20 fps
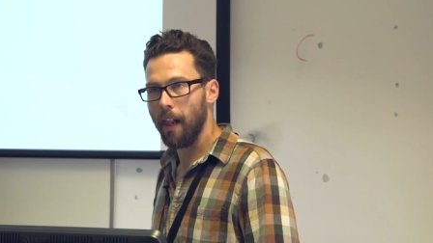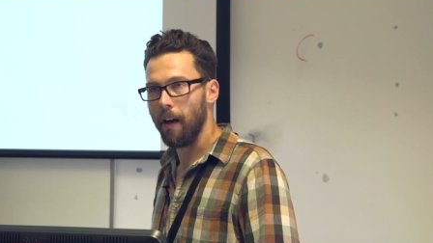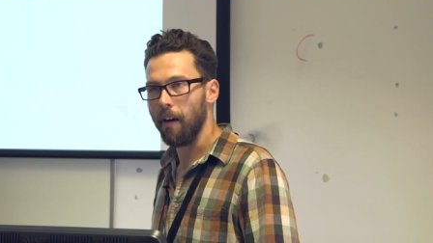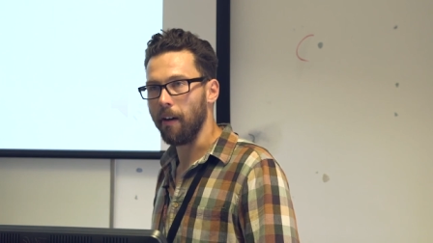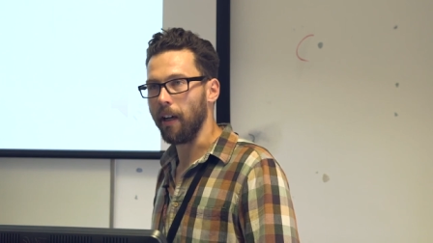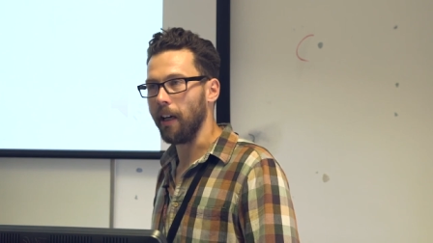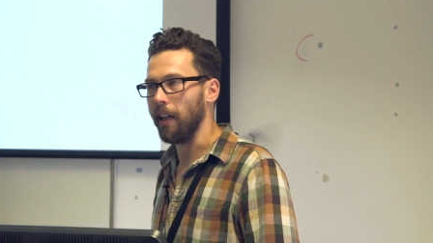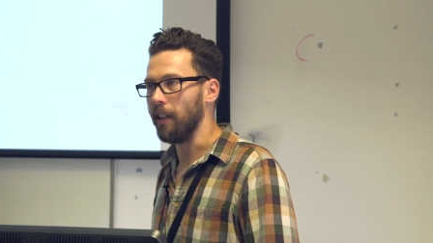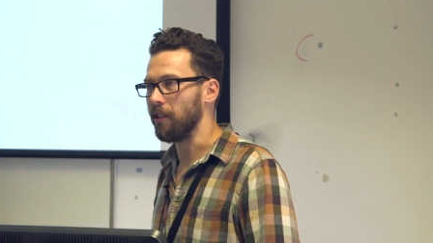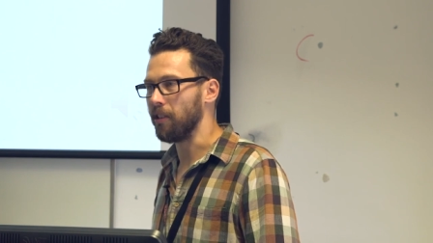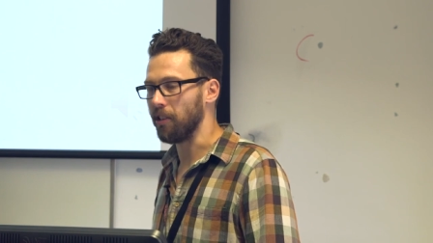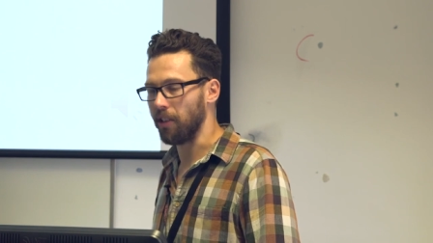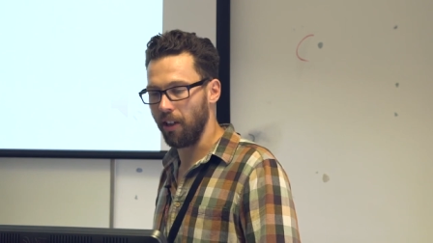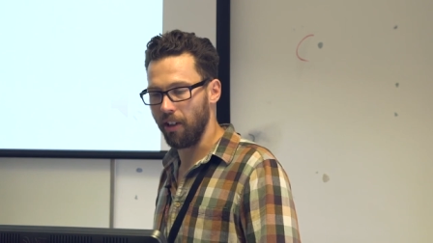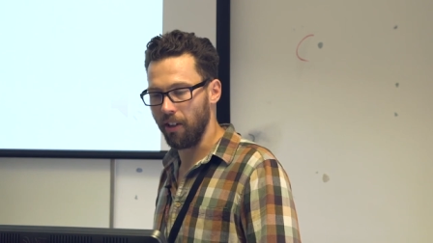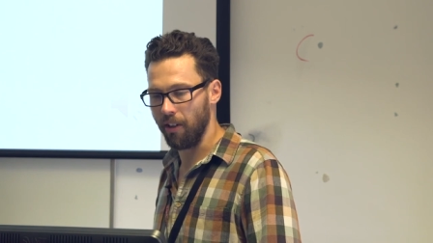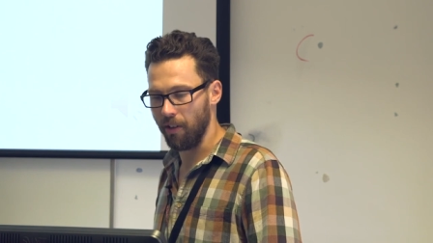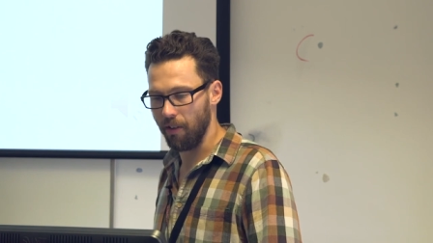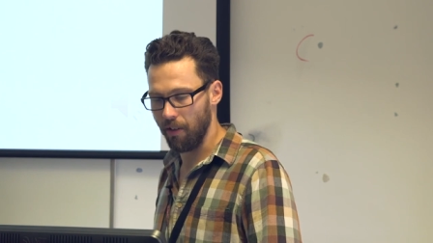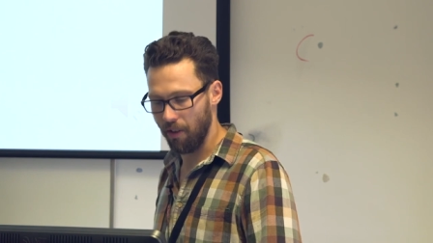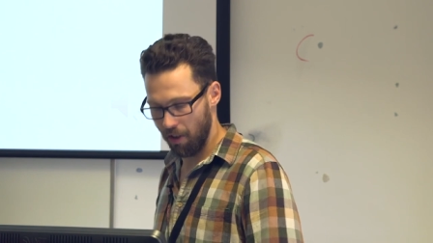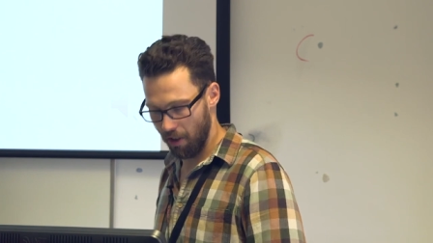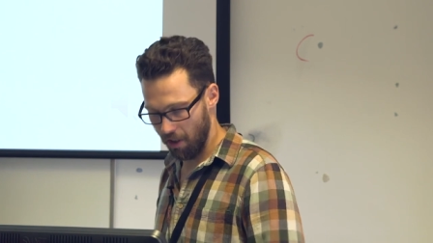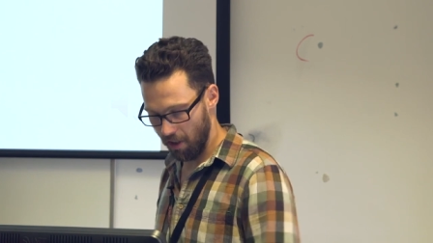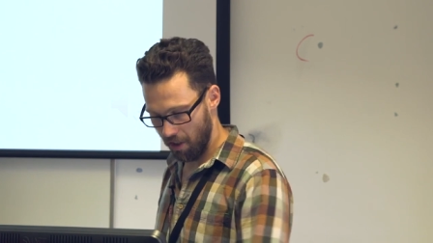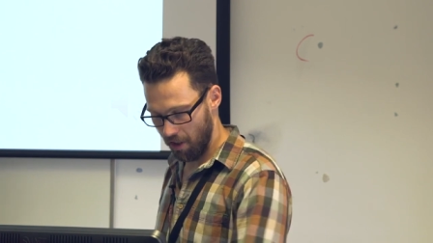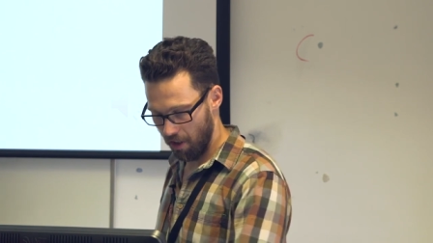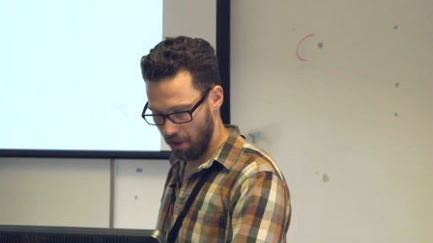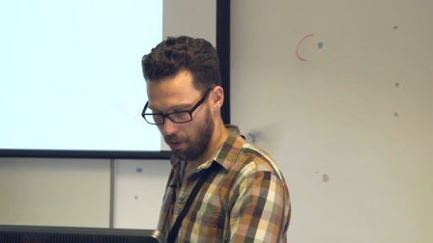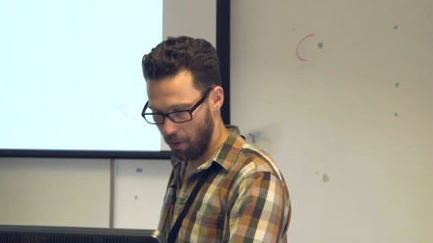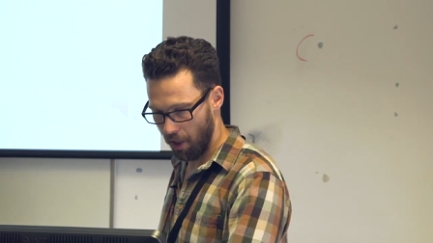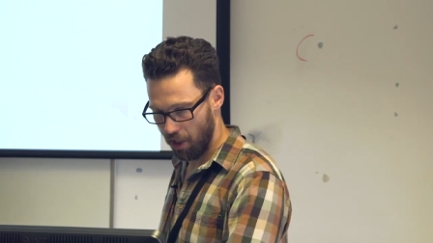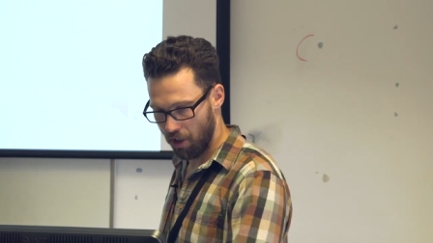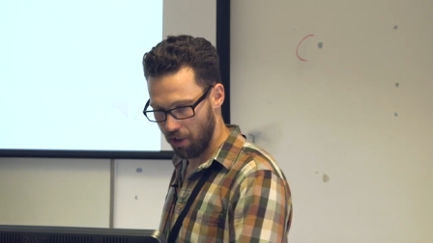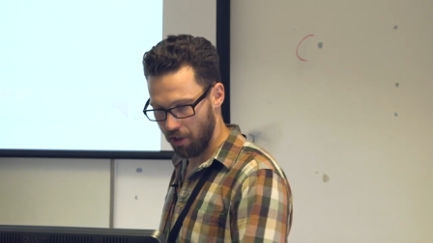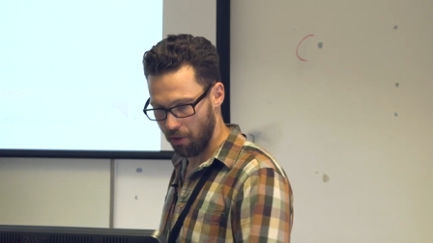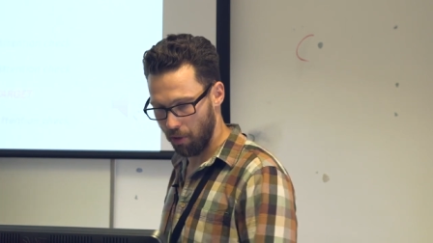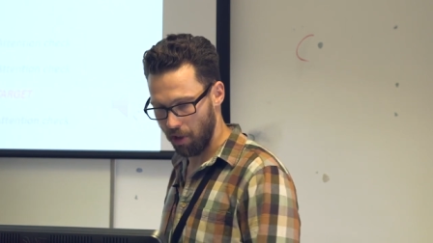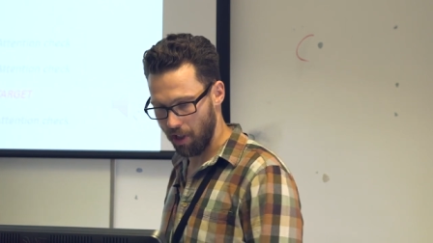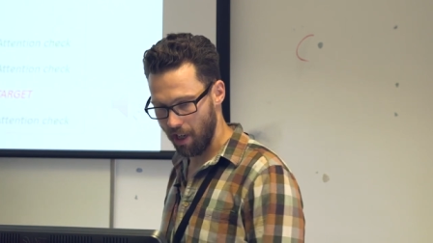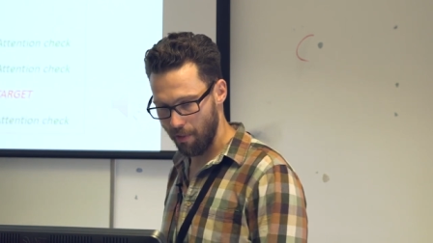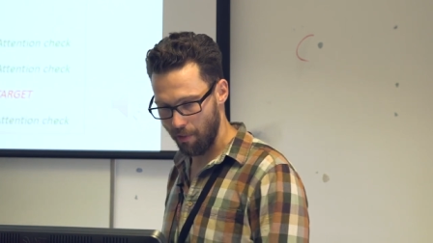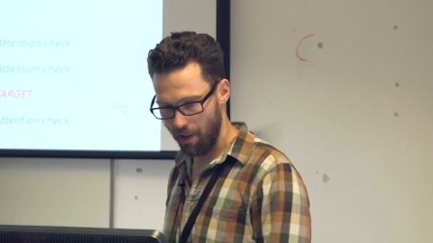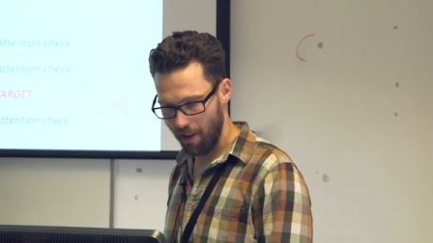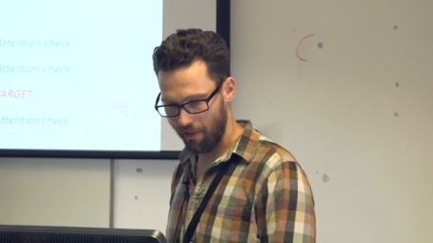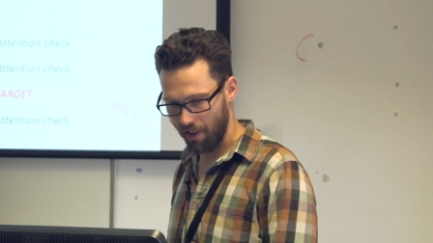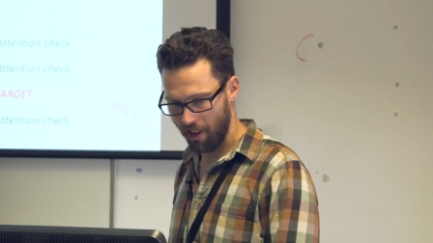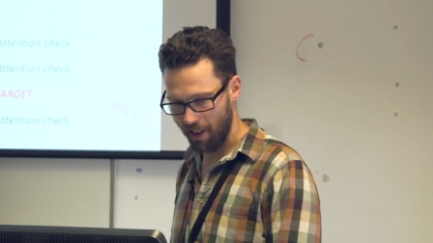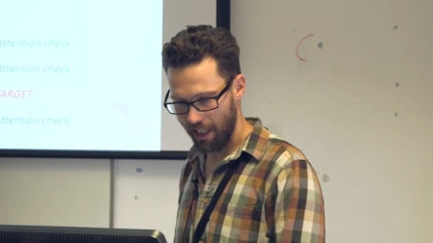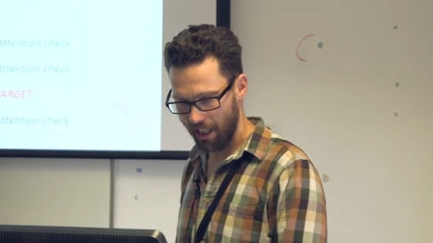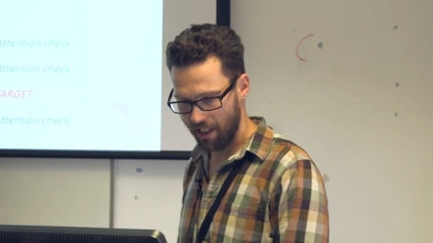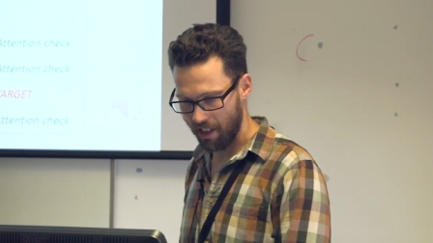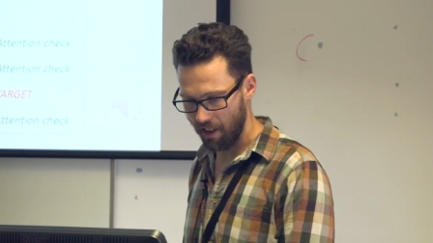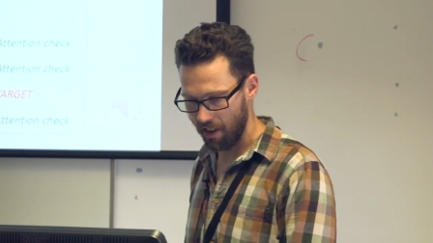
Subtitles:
Okay, so the questions will come after that,